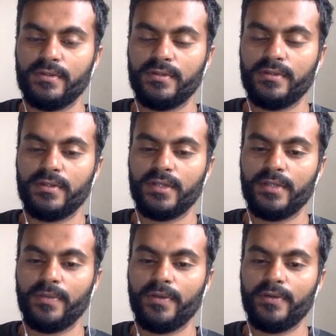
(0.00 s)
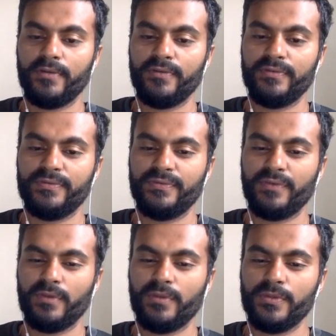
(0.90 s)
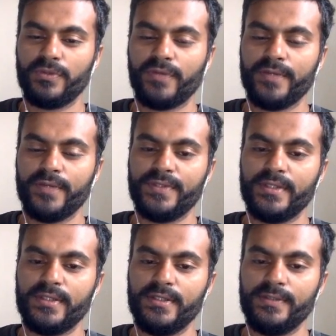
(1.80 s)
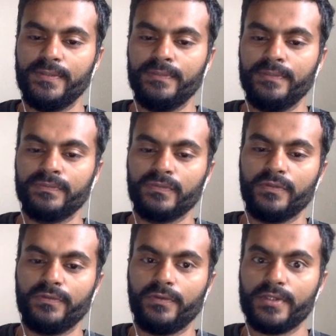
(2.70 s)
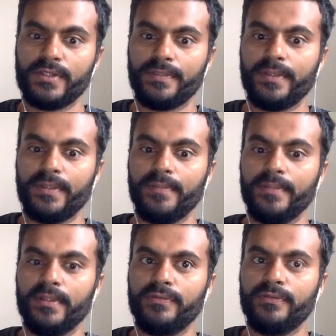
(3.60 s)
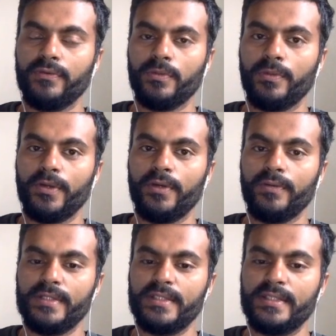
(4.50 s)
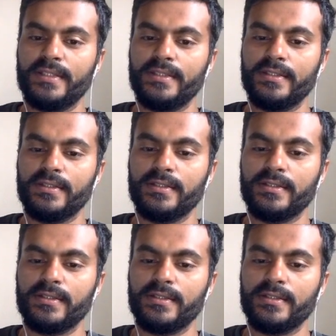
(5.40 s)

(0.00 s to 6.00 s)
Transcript: 3 point almost 5 cents, for September 4.1 cents,